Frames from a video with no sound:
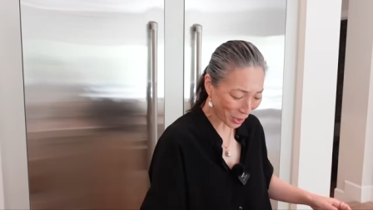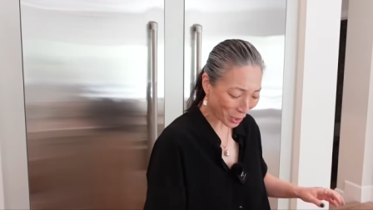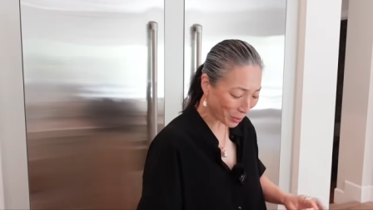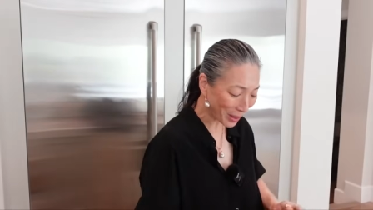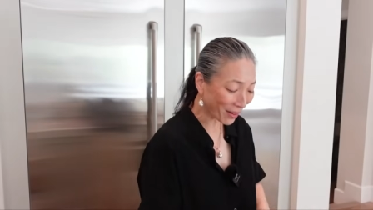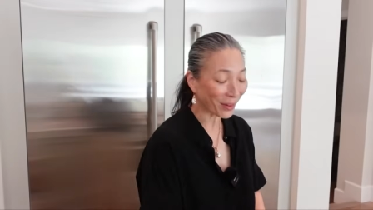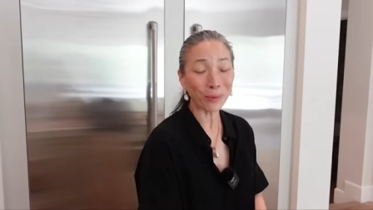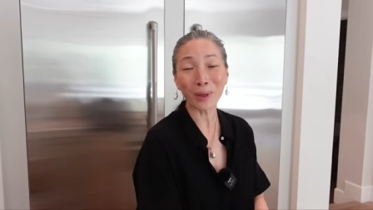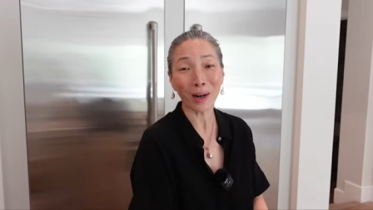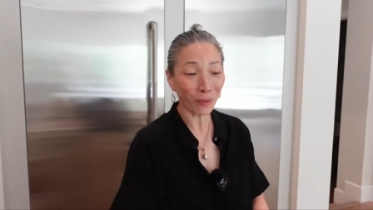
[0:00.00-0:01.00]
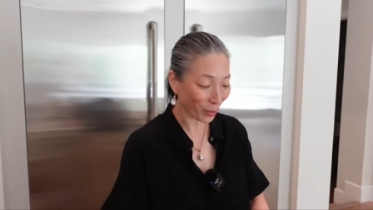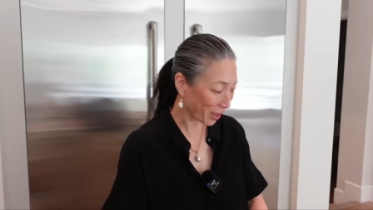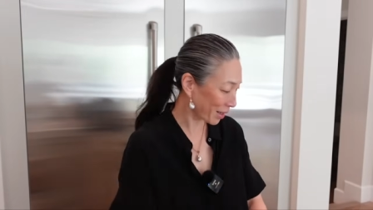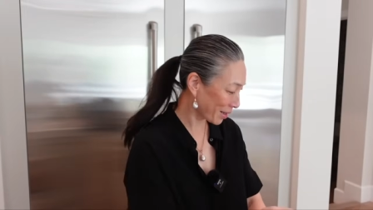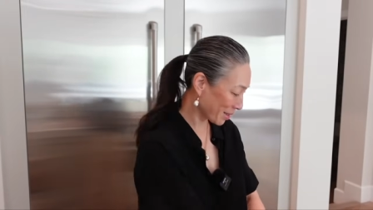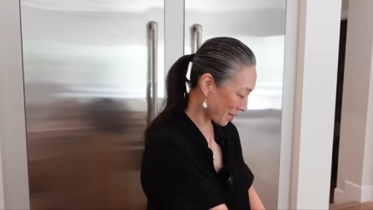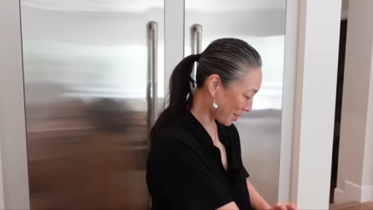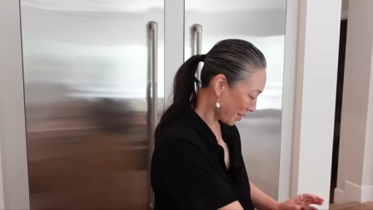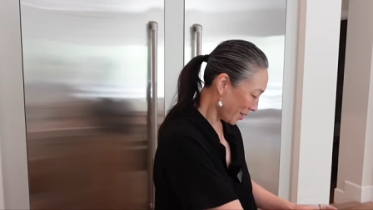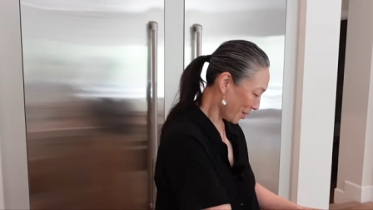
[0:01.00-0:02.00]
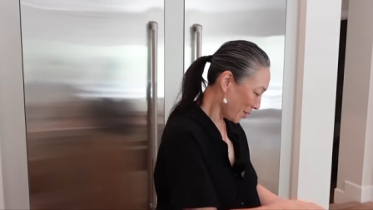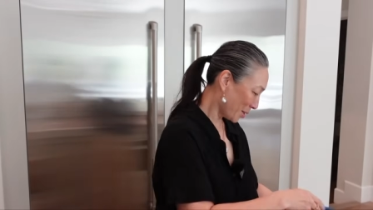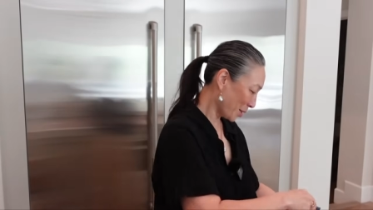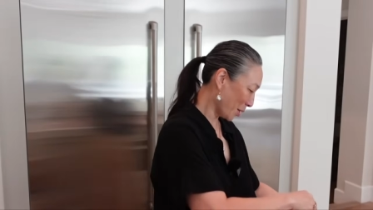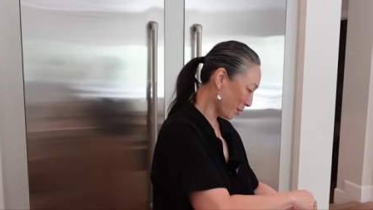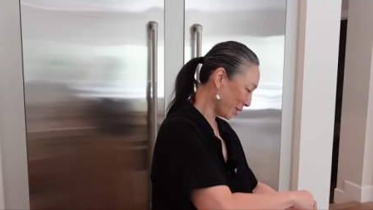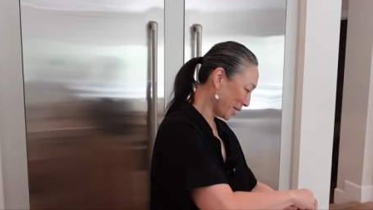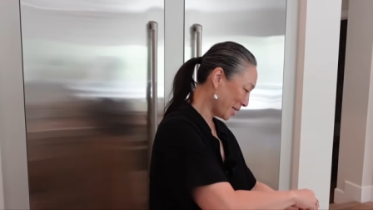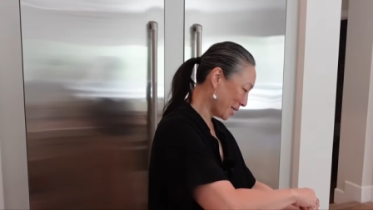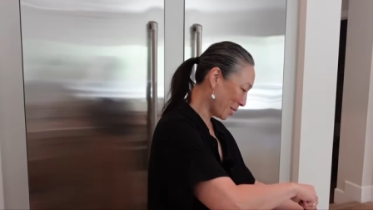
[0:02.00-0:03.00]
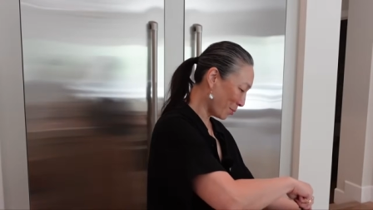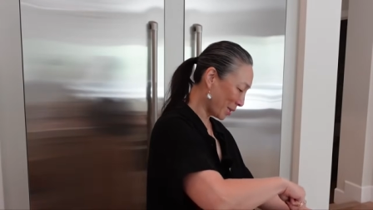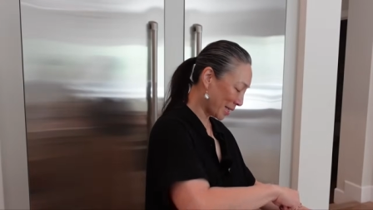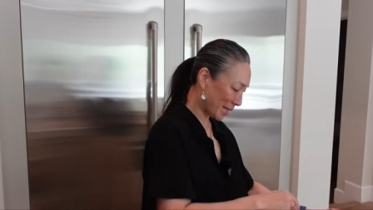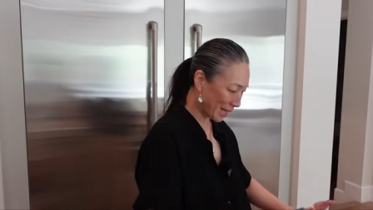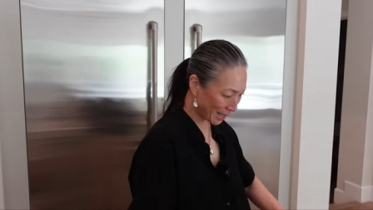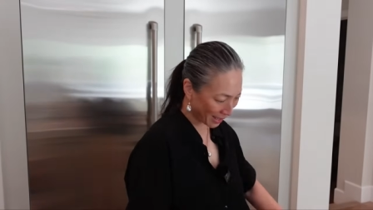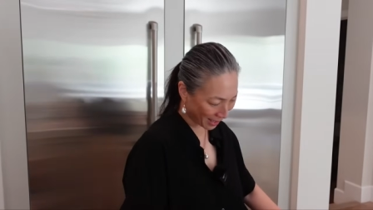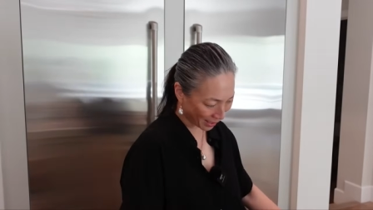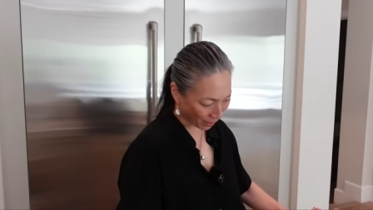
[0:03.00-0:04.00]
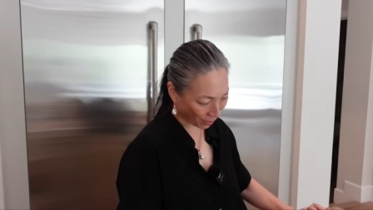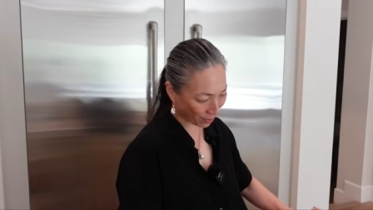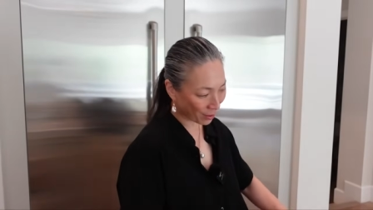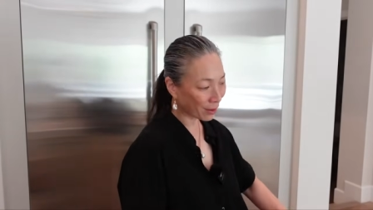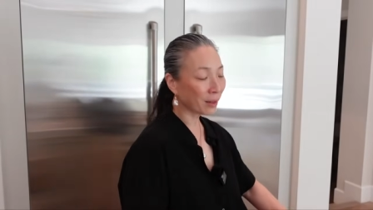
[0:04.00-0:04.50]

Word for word: she would love it, whatever it is. So let's see what's in here.